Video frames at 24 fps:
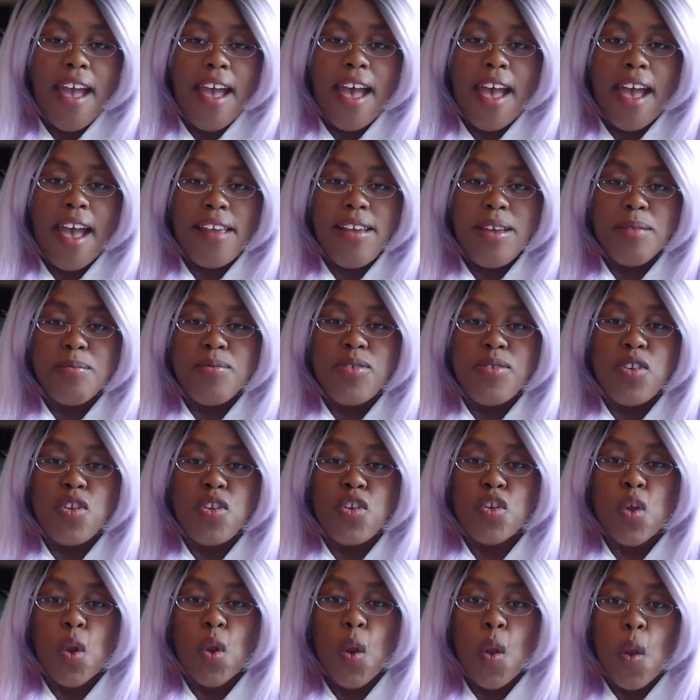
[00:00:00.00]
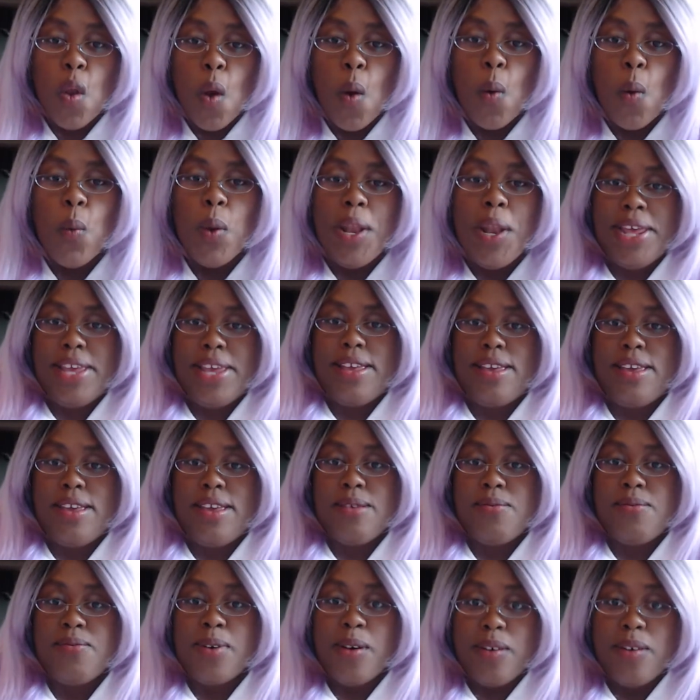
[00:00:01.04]
I am slowly
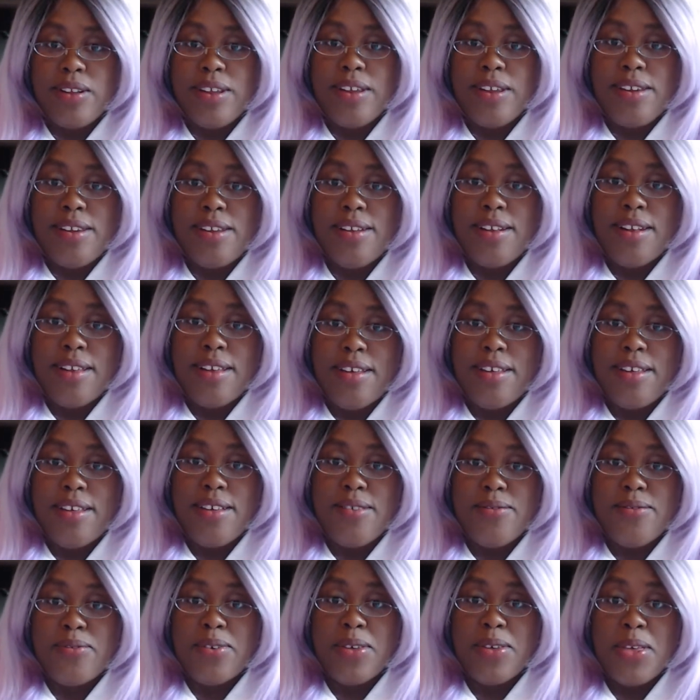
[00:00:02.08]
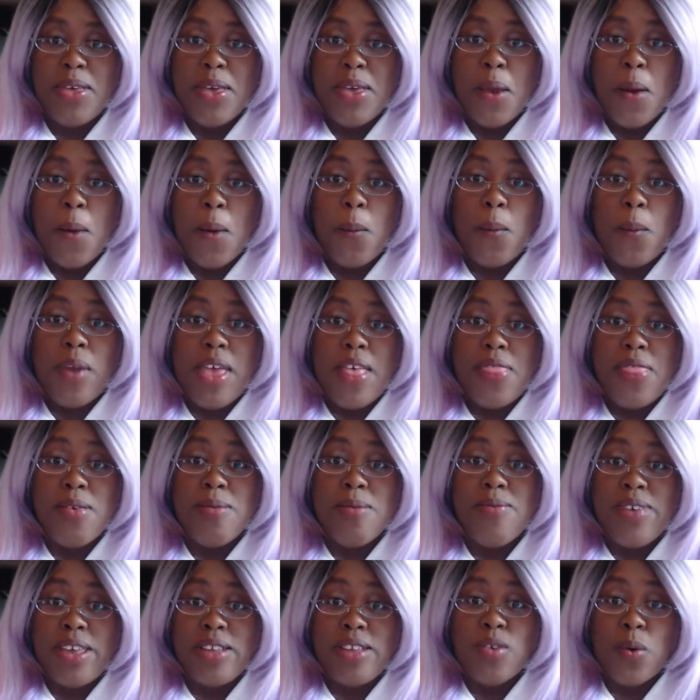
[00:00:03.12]
falling in love with
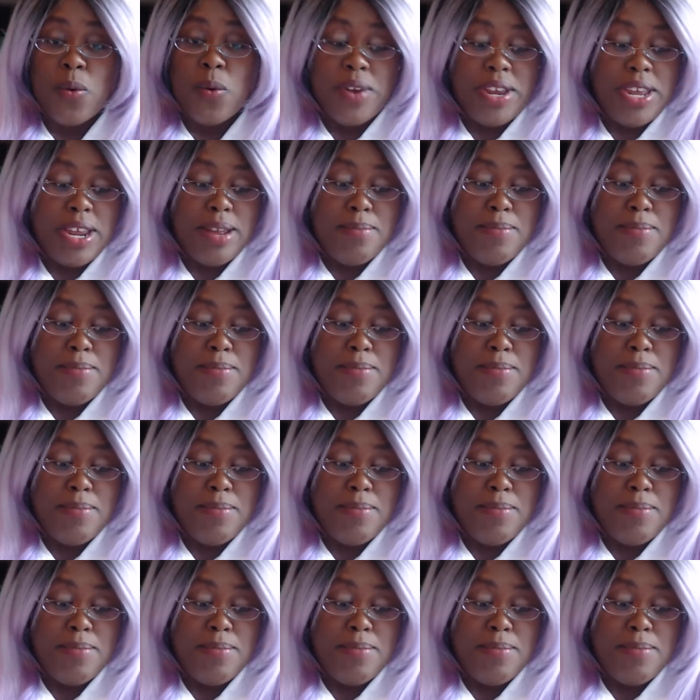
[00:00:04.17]
Victorian